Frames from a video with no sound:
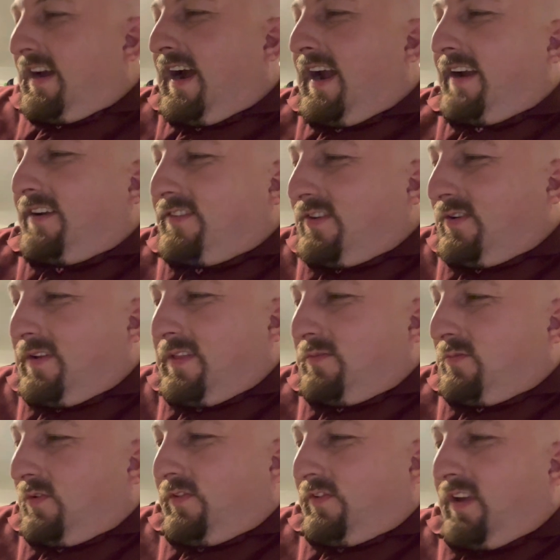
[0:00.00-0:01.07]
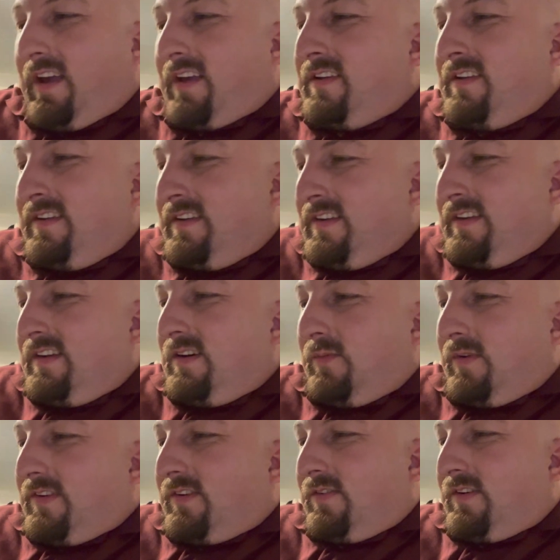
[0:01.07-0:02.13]
hired Tony La Russa
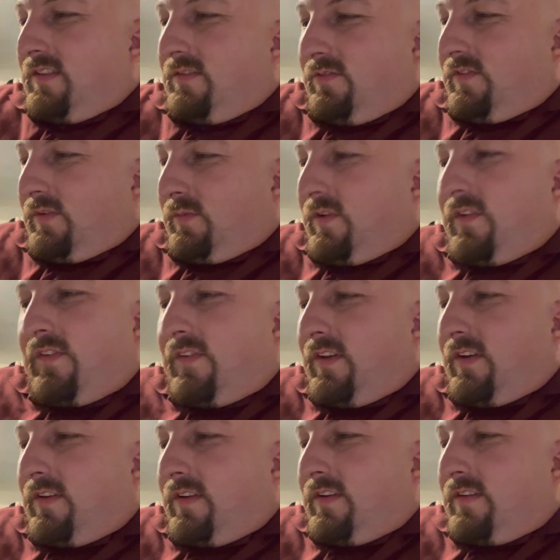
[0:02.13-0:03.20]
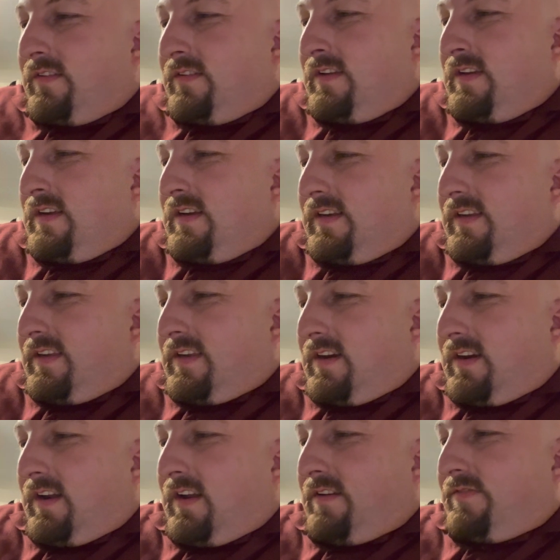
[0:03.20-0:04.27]
when Tony La Russa was still
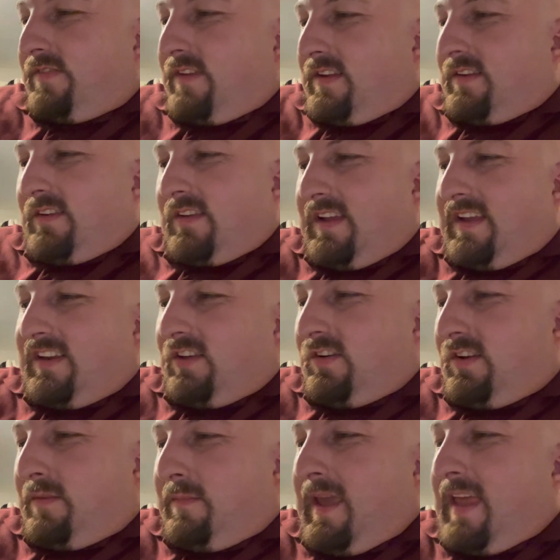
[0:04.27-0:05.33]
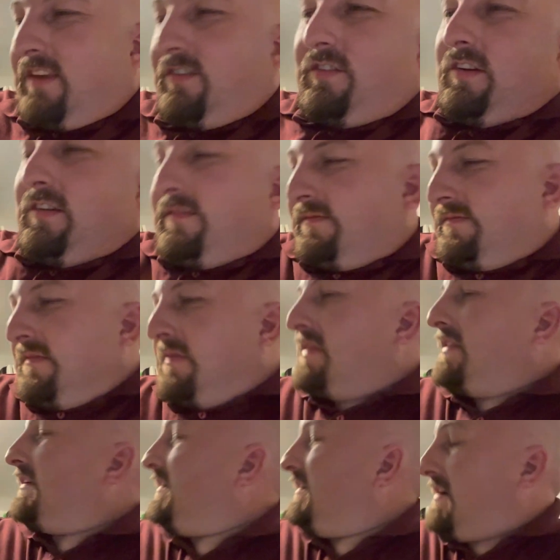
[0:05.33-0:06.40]
young enough and and a good manager
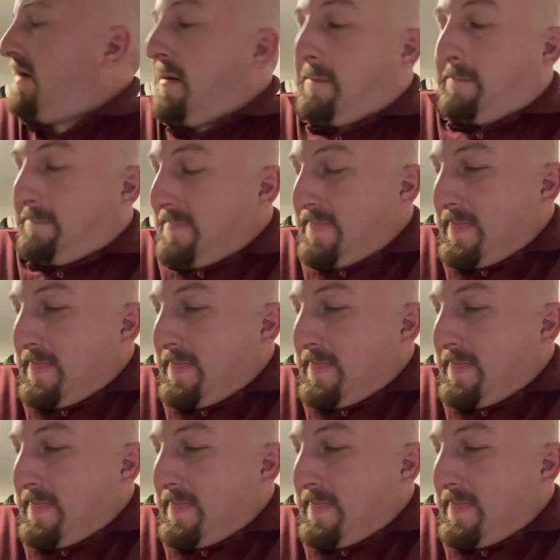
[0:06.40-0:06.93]
um,